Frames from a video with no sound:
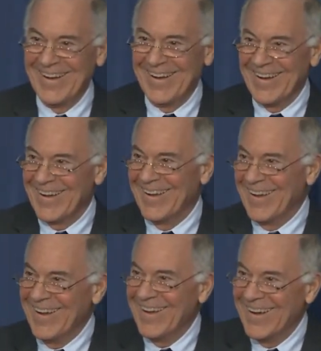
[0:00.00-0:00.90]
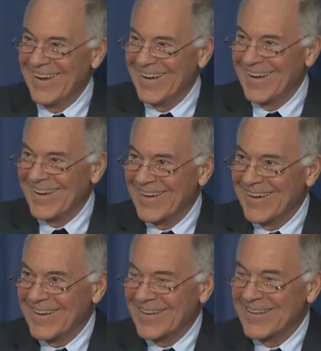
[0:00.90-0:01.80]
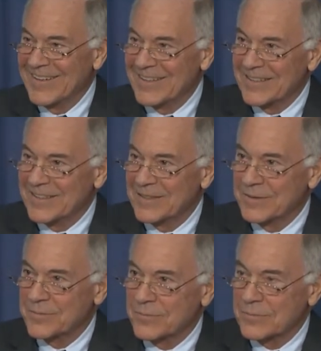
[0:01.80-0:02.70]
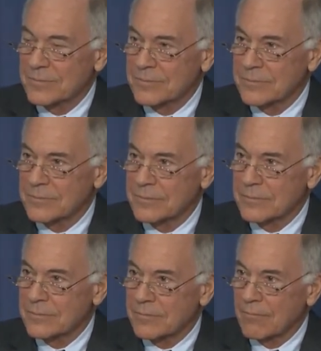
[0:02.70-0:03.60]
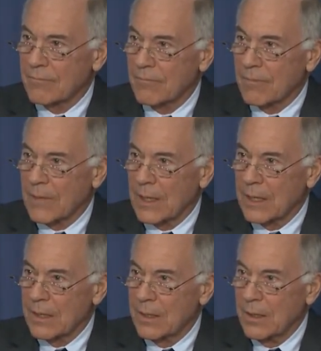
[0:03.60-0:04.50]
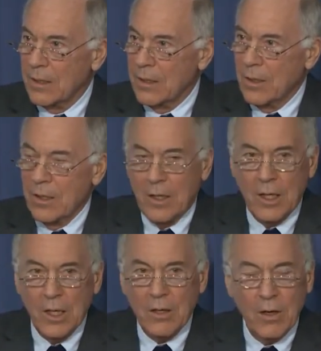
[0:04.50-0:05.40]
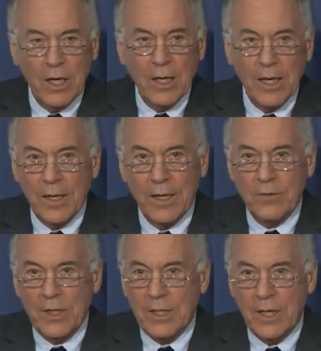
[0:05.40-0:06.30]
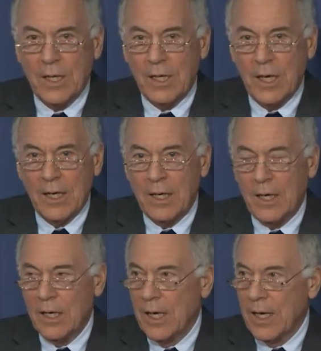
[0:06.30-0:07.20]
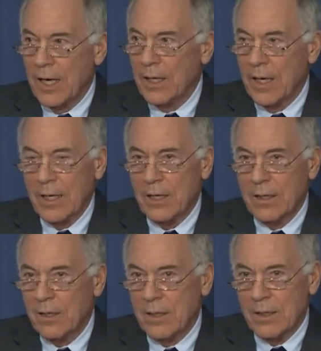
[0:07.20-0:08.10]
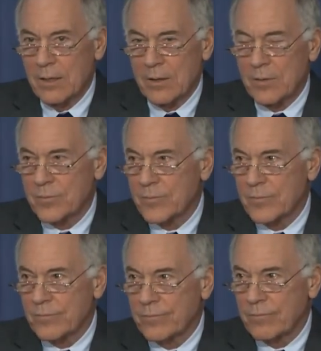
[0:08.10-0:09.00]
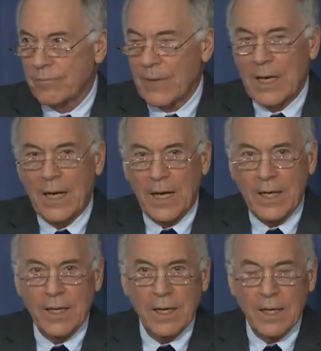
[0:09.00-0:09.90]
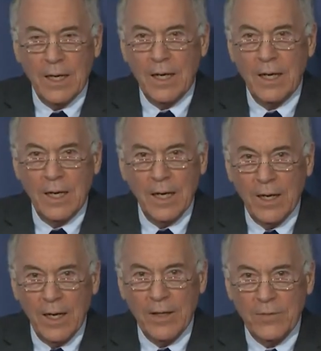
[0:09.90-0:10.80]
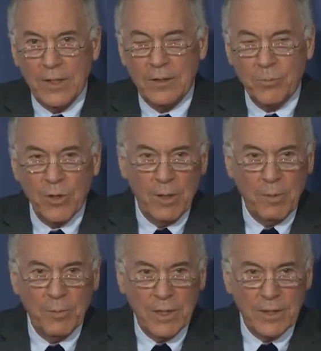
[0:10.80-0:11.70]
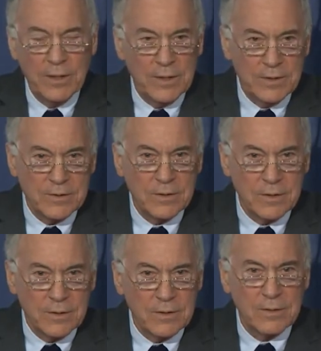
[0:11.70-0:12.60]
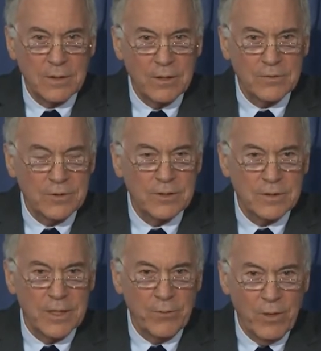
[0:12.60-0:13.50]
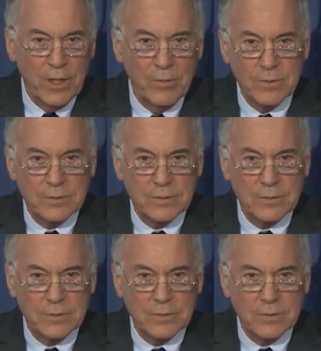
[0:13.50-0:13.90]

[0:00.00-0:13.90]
high probability to realize the mechanism? I don't think it's possible oh, I, for I, I U.S. and Euro to sign agreements to do that. I, think the probability is uh, close to zero.